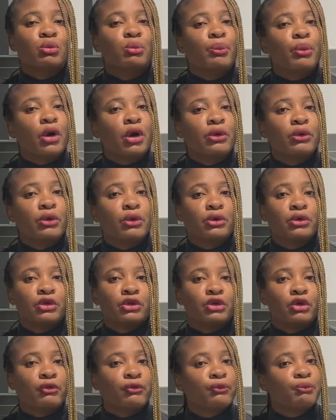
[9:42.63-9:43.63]
borrow
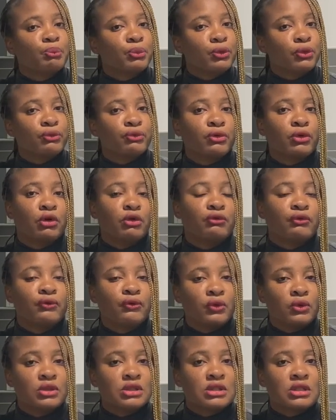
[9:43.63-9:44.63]
your proof of
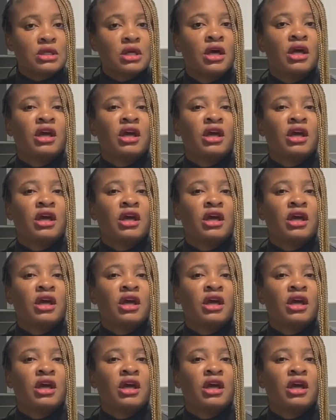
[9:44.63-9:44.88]
funds.